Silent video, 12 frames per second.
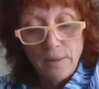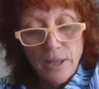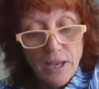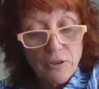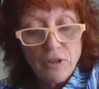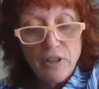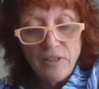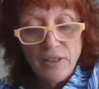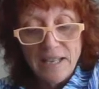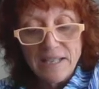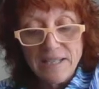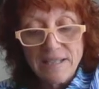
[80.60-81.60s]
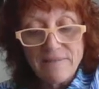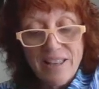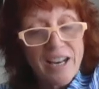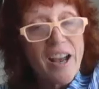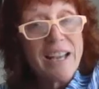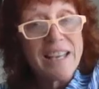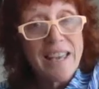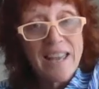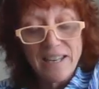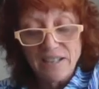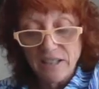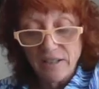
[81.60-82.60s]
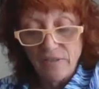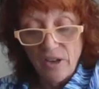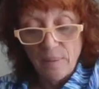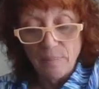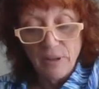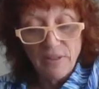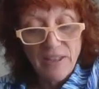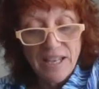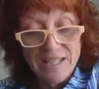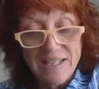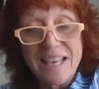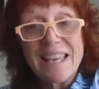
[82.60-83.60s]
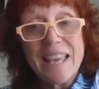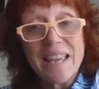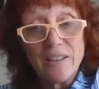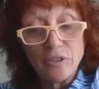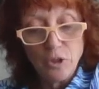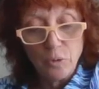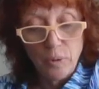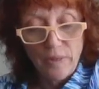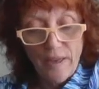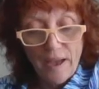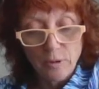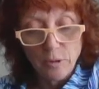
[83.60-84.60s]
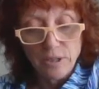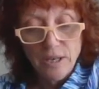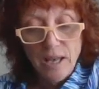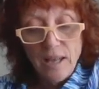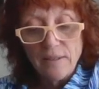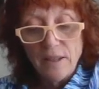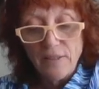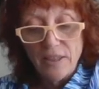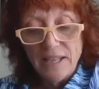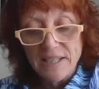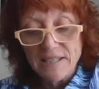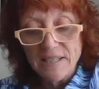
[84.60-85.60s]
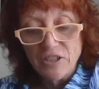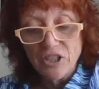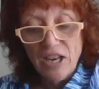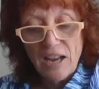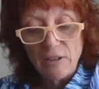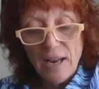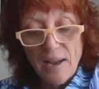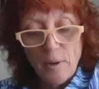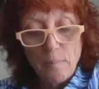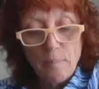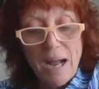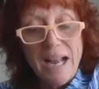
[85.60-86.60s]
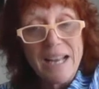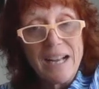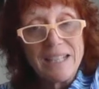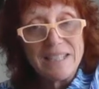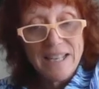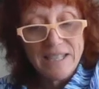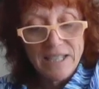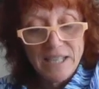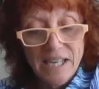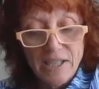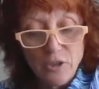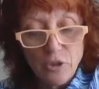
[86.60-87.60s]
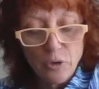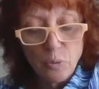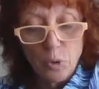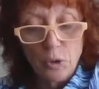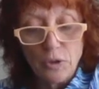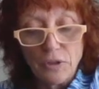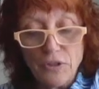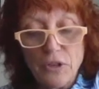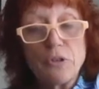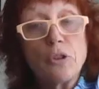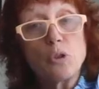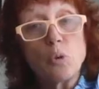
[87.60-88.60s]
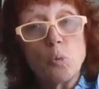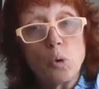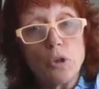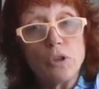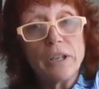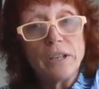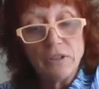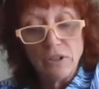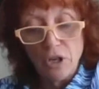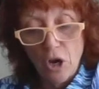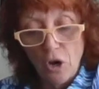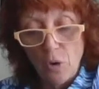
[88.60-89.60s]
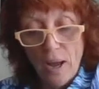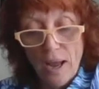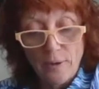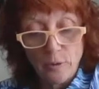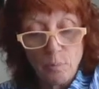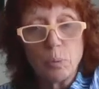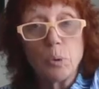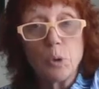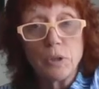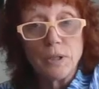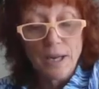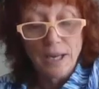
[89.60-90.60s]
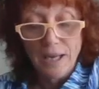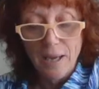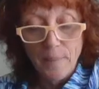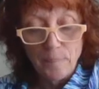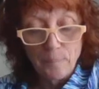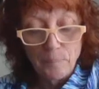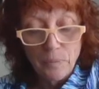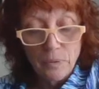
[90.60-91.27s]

They are the things that I can't give up, the things I can't do without, the things that shout out my identity to the world so that the world can know how important I am.